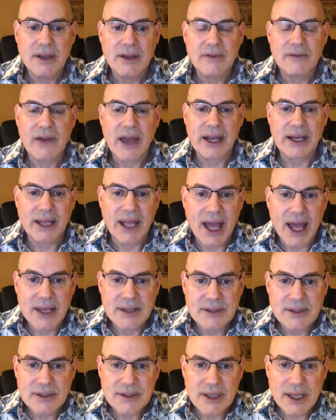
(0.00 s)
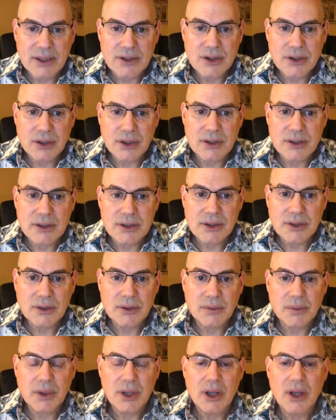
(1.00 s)
fatty acids that you
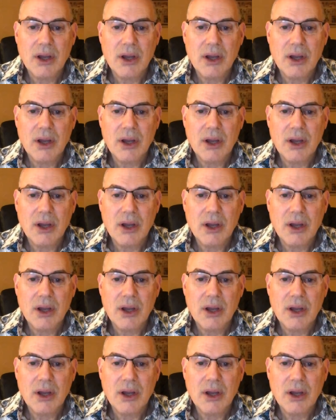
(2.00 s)
consume